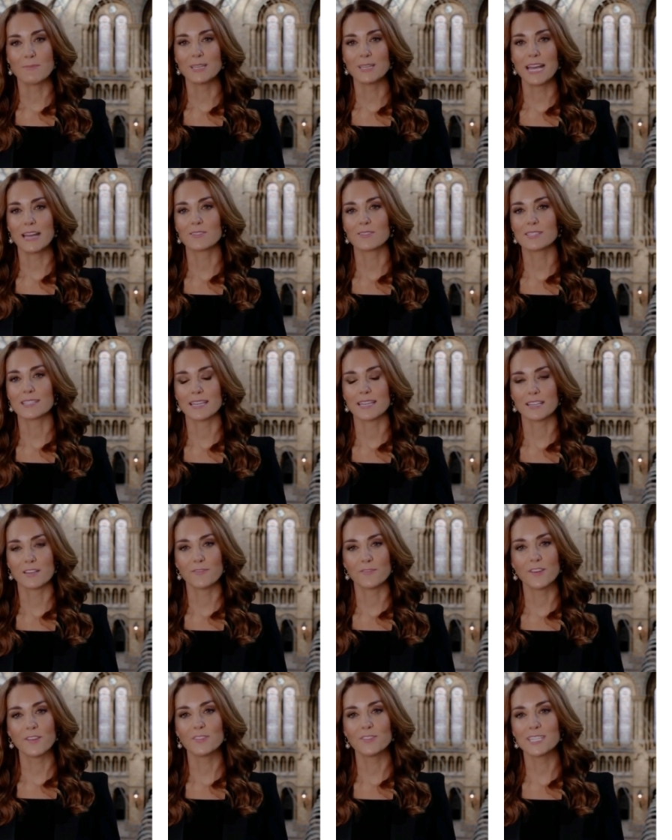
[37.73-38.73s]
announcing the
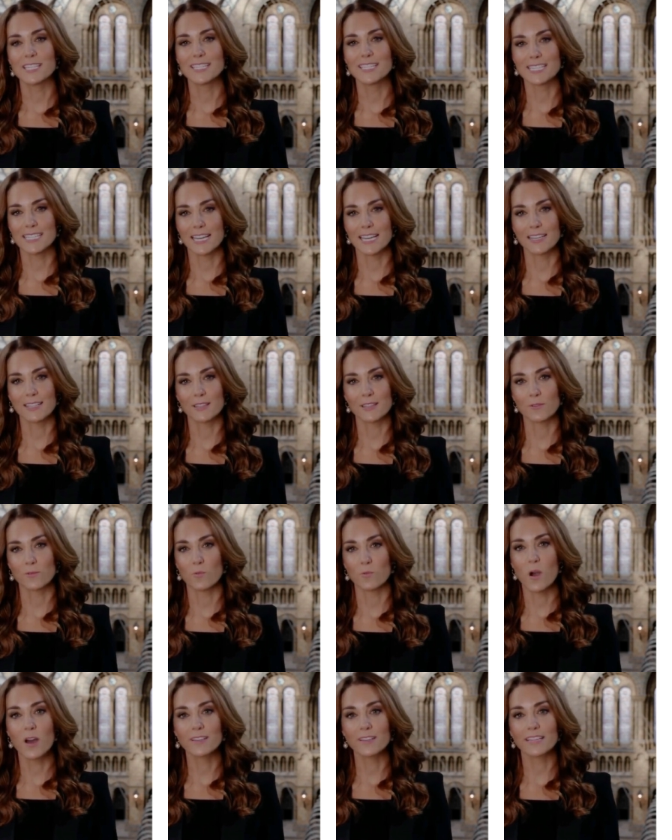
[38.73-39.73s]
56th
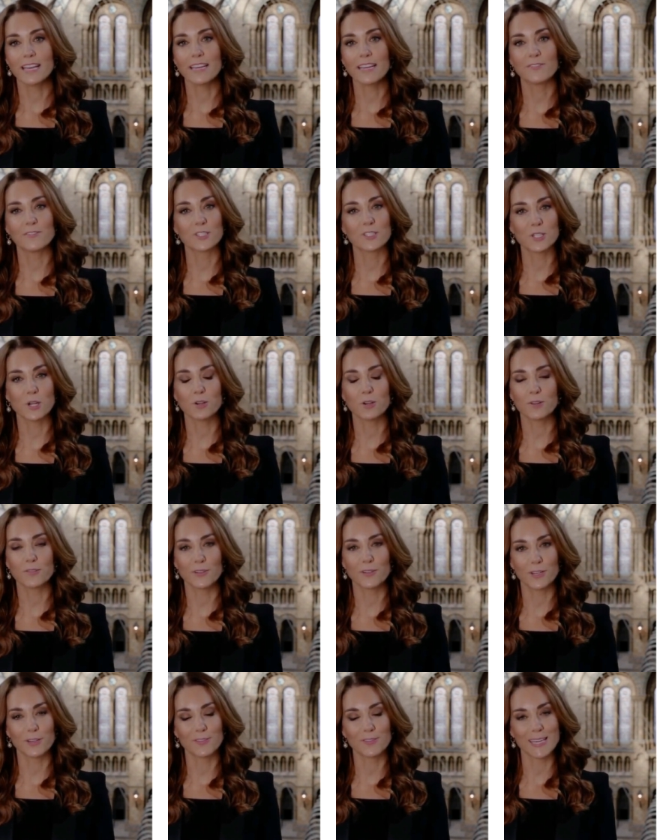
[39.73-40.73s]
Wildlife Photographer
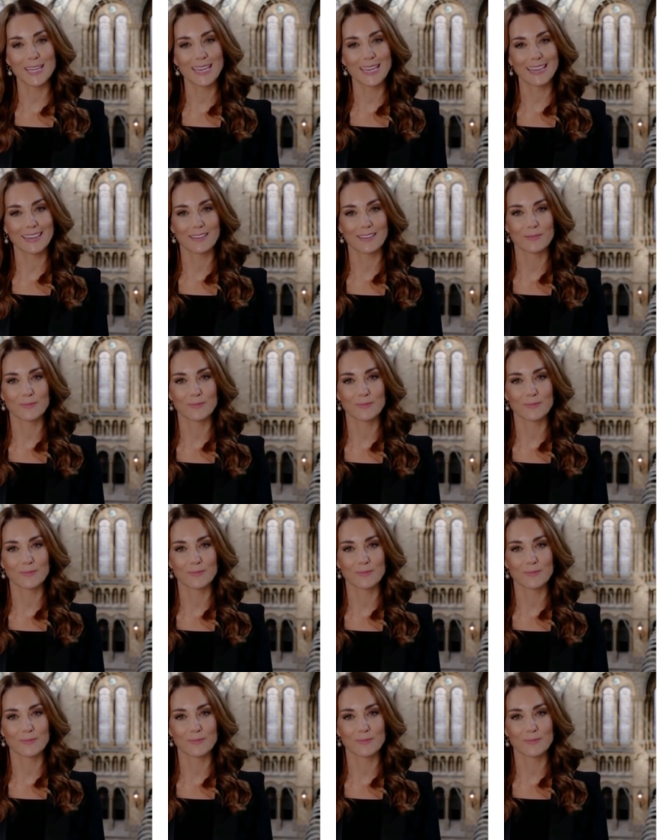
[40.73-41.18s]
of the Year.